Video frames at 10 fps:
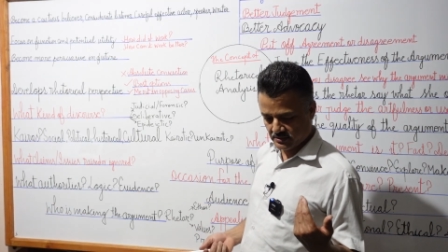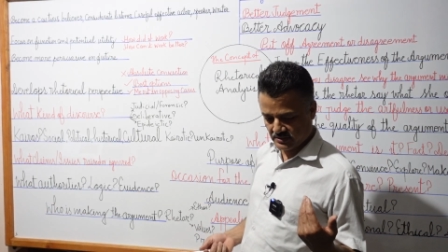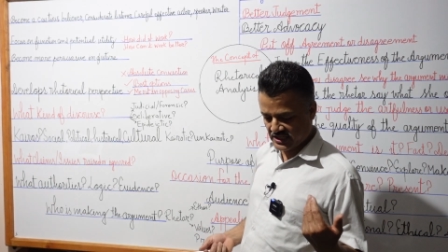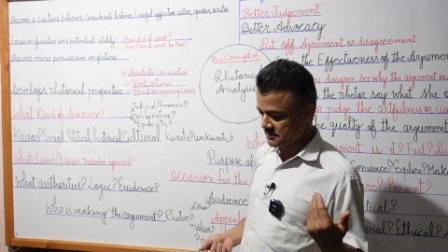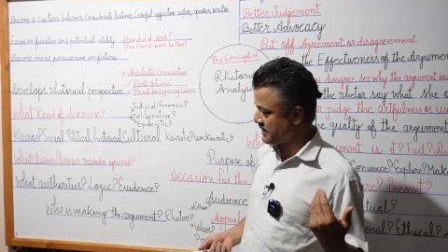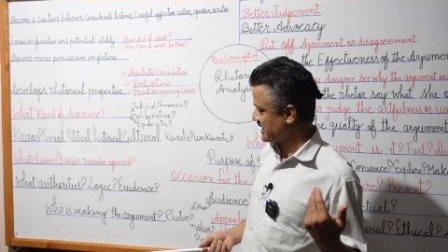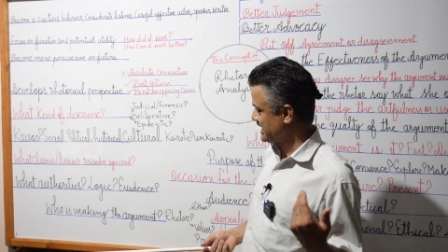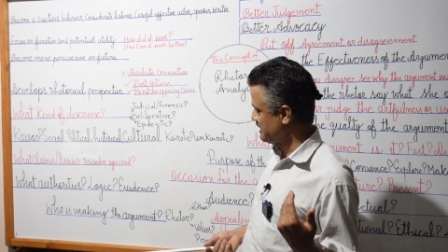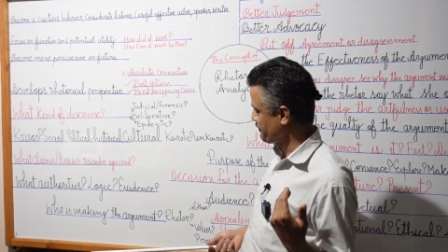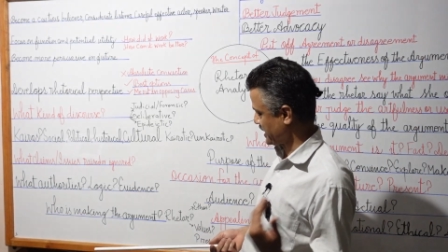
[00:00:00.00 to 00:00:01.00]
Does it make
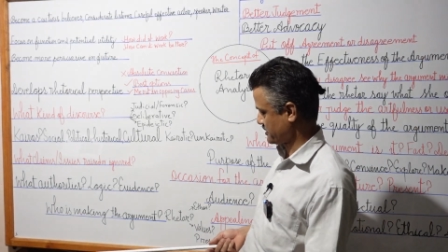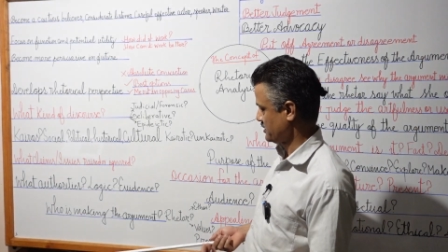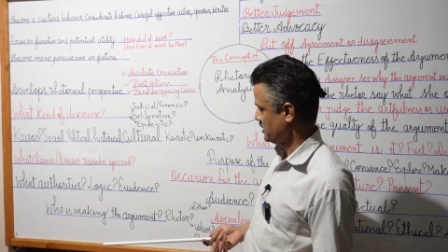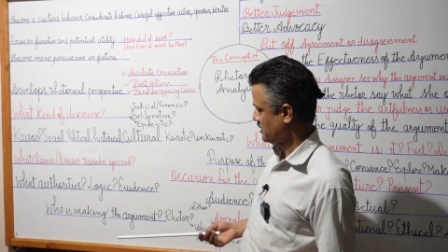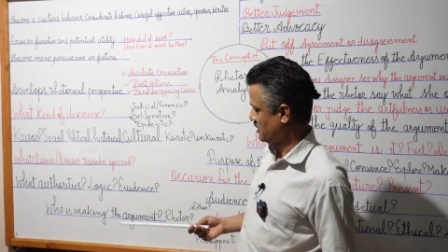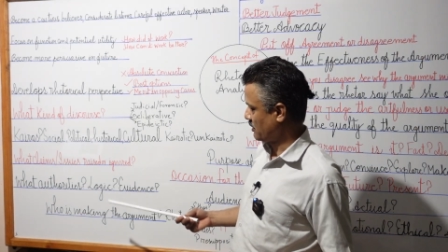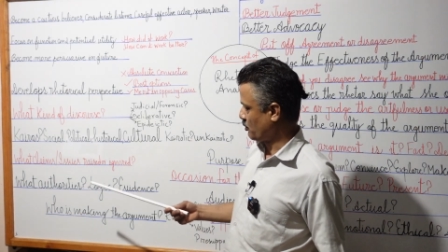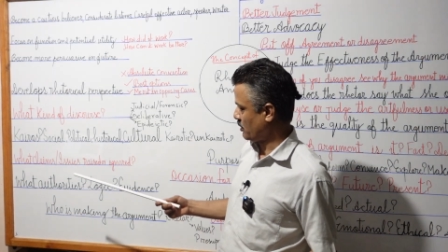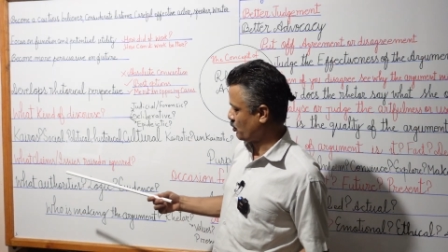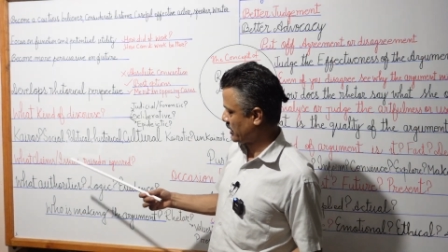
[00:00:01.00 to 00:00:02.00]
any effect?
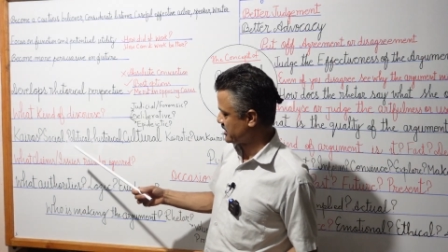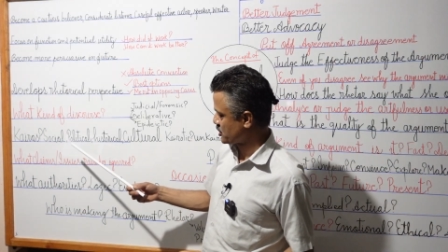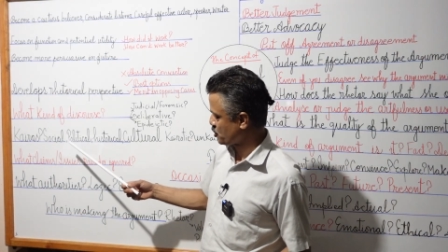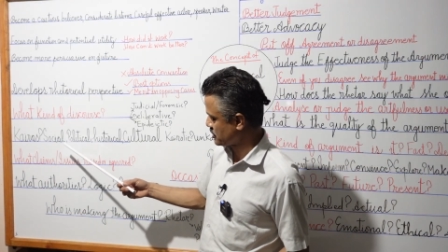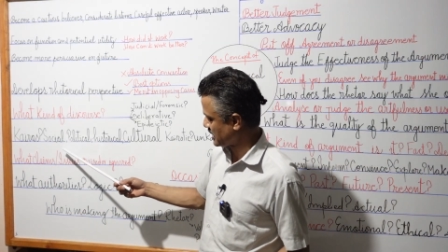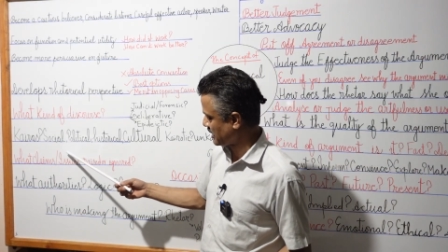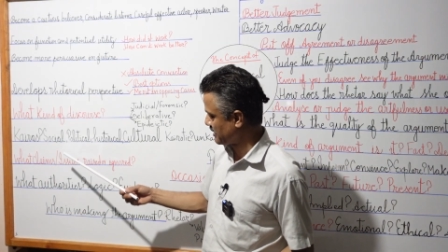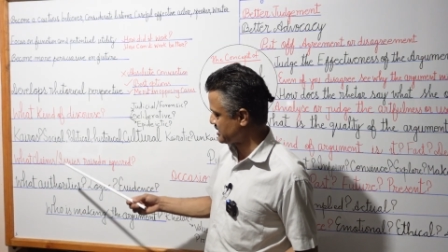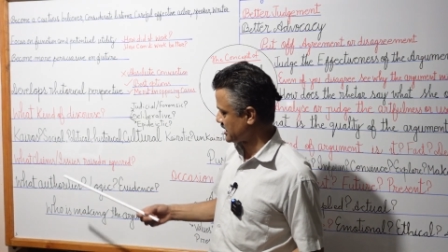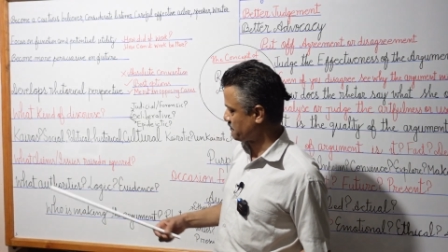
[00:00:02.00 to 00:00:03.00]
What is the social
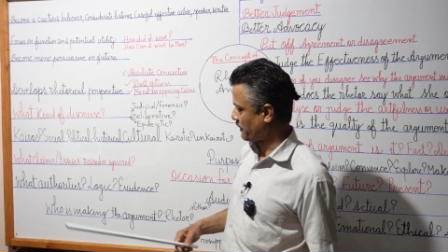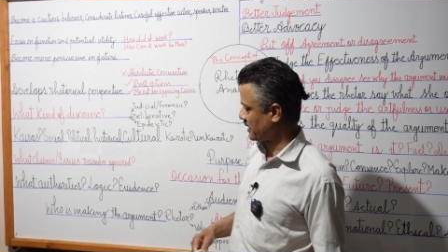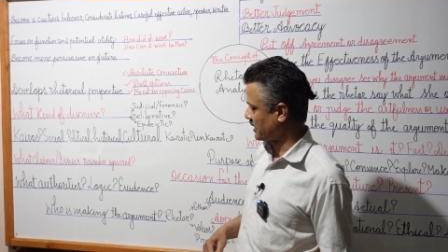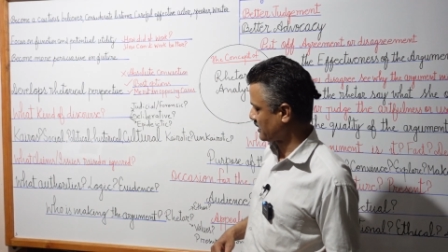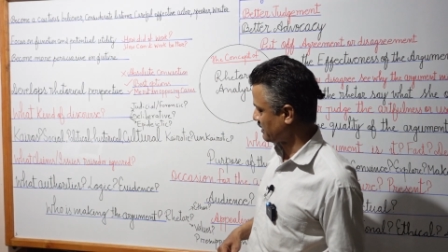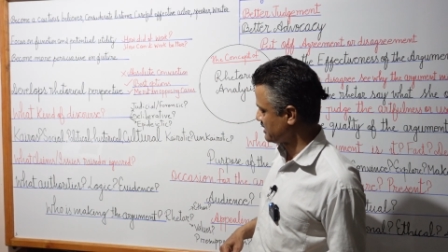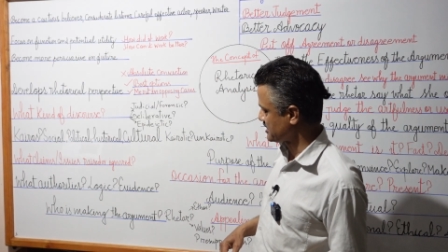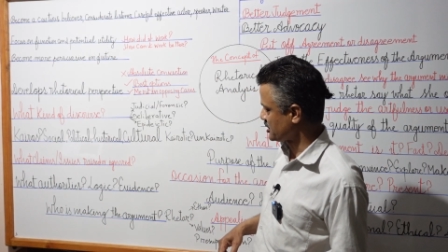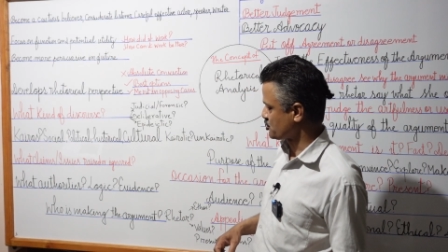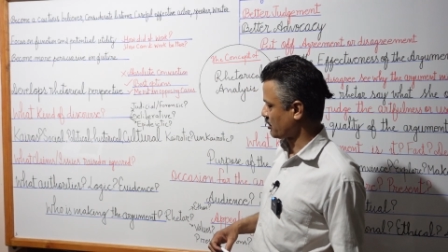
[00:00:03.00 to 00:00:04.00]
condition, political
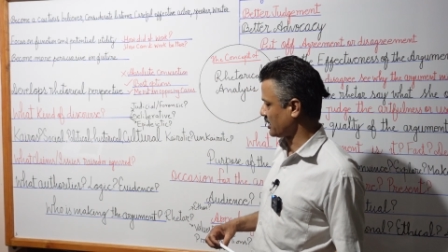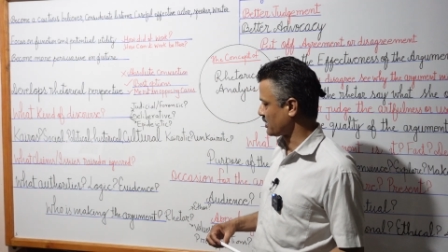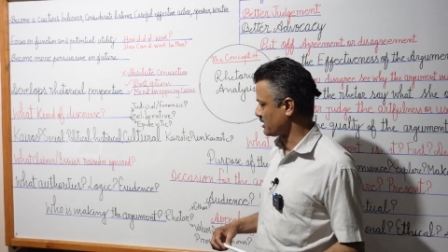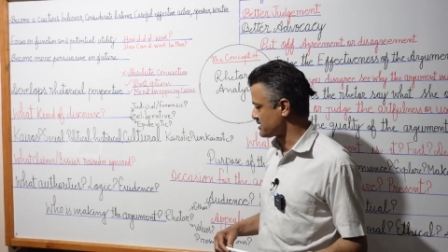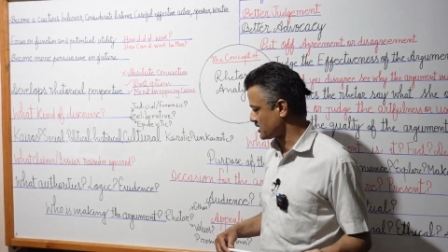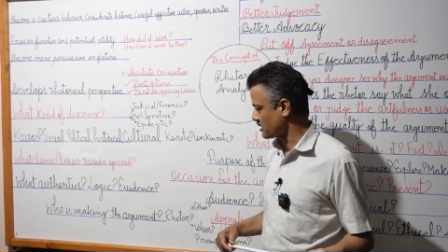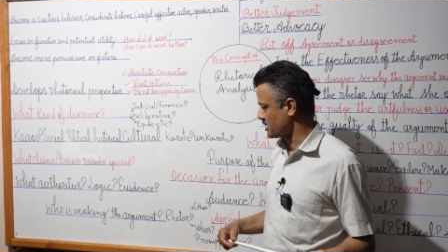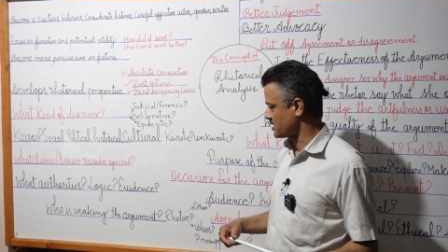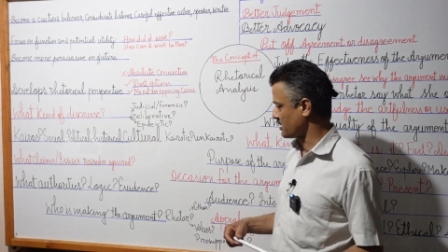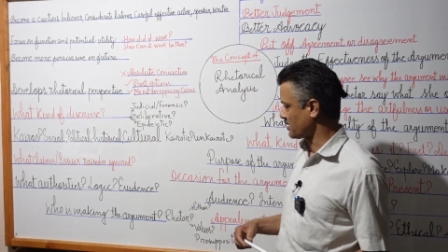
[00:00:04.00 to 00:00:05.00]
condition, historical condition,
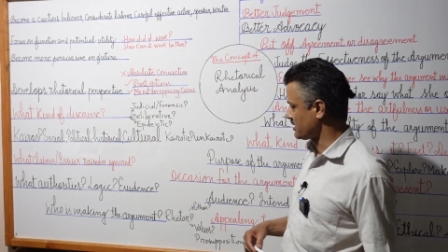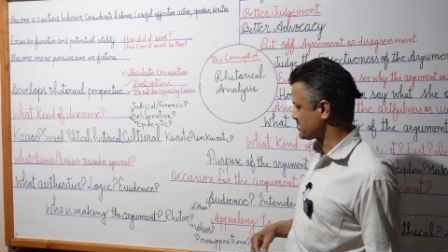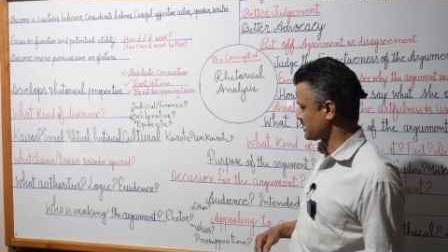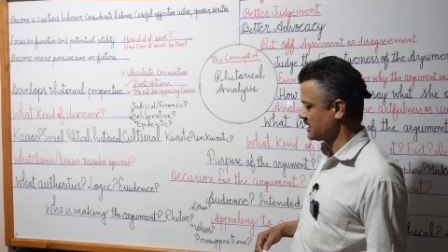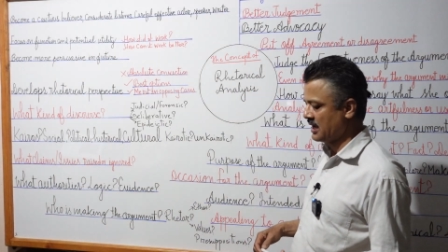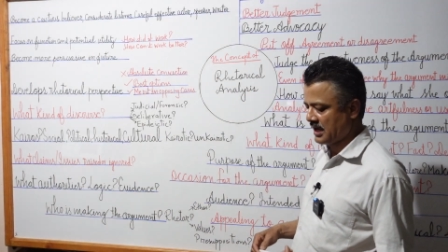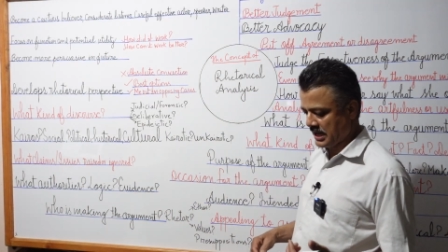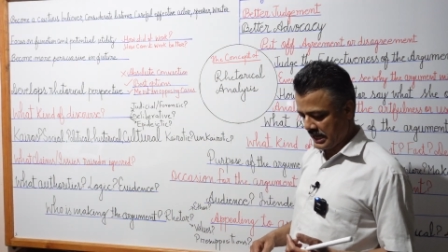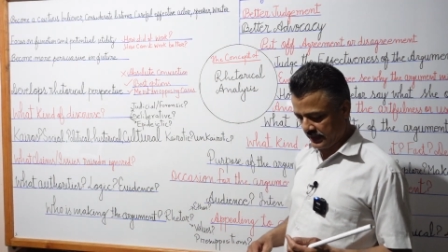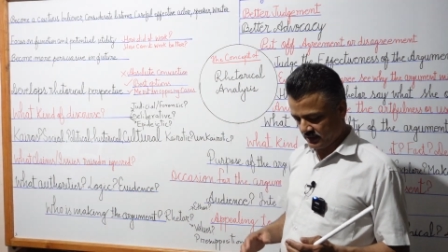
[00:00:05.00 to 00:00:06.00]
cultural condition,
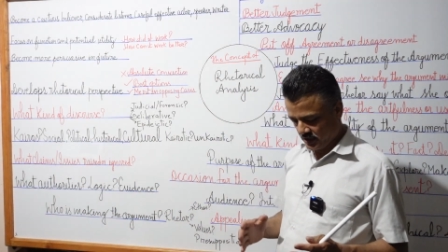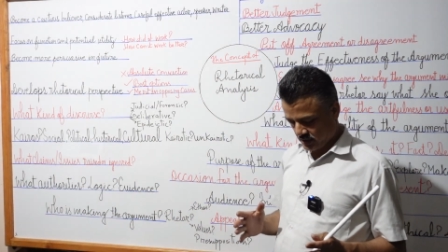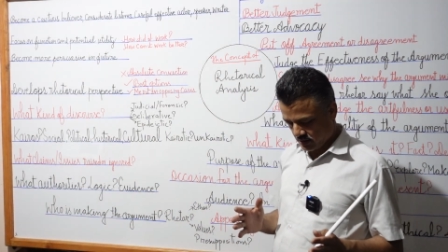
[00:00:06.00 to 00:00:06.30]
and